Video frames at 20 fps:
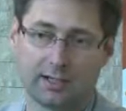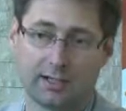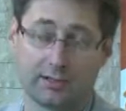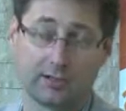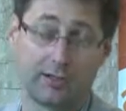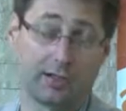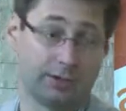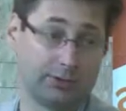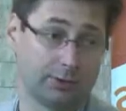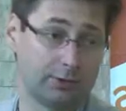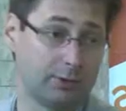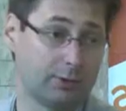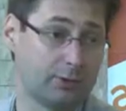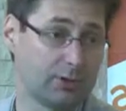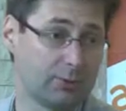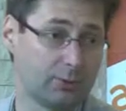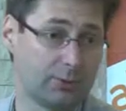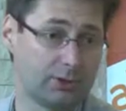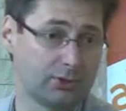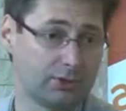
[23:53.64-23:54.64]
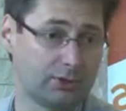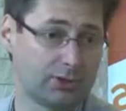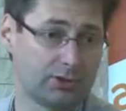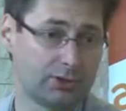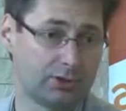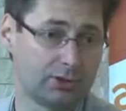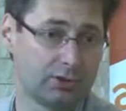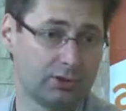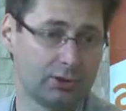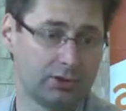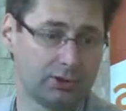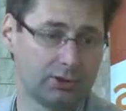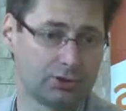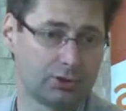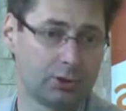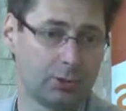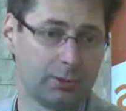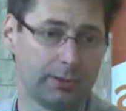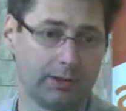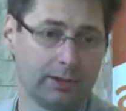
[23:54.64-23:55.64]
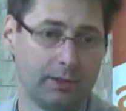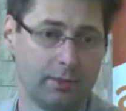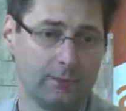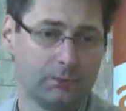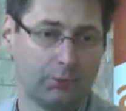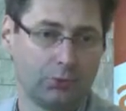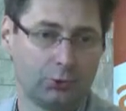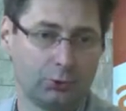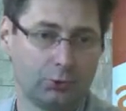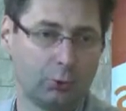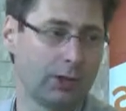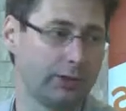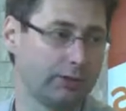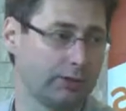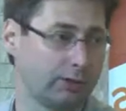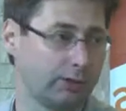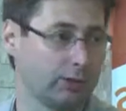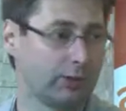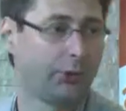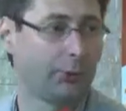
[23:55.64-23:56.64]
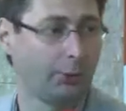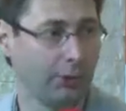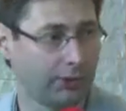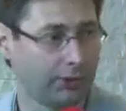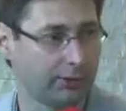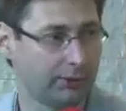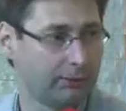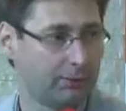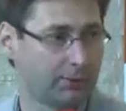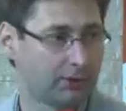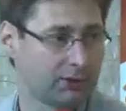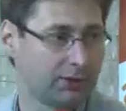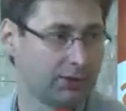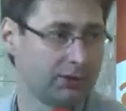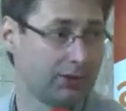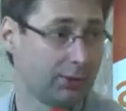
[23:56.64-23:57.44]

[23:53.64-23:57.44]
and categories which it is growing 200-300%